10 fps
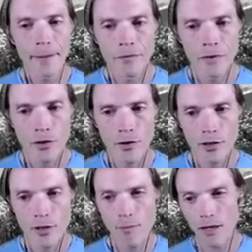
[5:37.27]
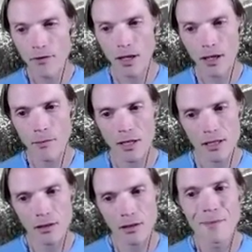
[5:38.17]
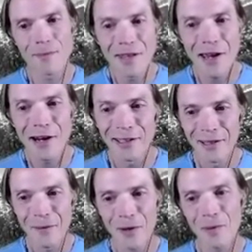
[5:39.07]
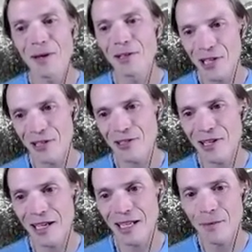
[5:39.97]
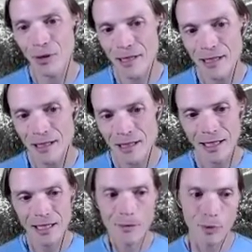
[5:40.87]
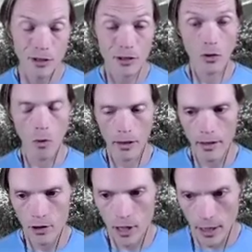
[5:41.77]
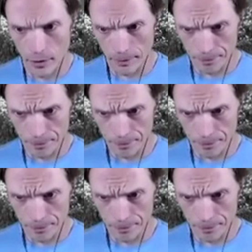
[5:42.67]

So there's a bit of a misalignment there with when the change is getting implemented and the person who wanted the change.